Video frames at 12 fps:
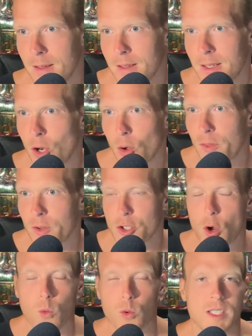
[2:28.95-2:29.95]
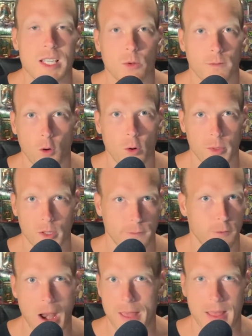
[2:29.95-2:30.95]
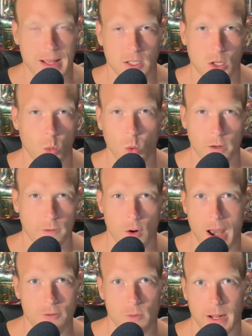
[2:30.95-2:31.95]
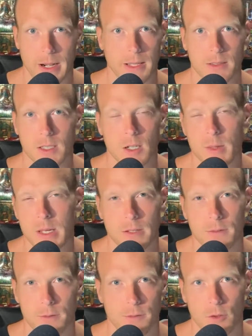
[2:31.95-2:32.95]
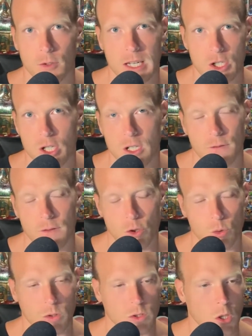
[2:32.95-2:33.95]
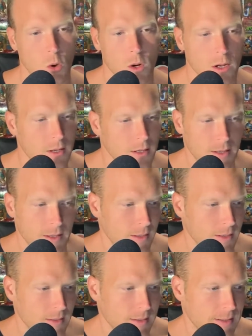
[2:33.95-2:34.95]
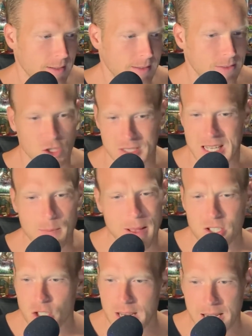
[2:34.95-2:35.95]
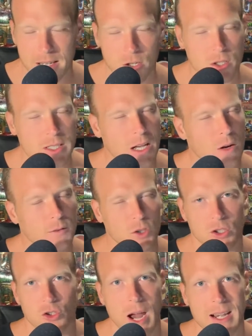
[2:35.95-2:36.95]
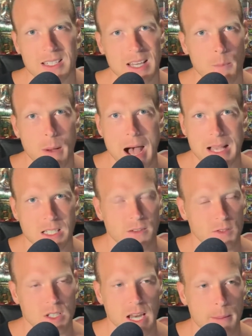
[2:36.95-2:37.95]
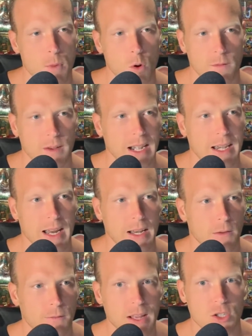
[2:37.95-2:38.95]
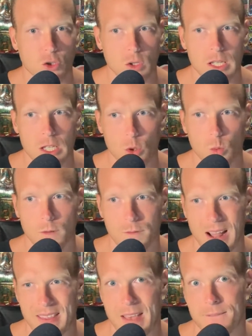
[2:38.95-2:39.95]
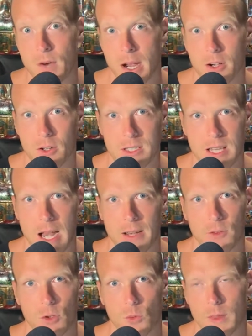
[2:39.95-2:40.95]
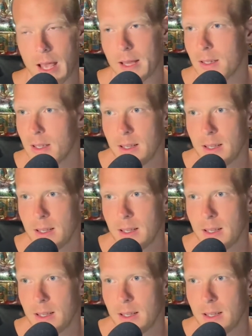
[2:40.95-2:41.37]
you know, there's no secret formula that's going to work for everybody. It's going to be different for each individual. So just keep educating yourself. Just try to stay positive and stay motivated. And eventually you will find that fire inside of you that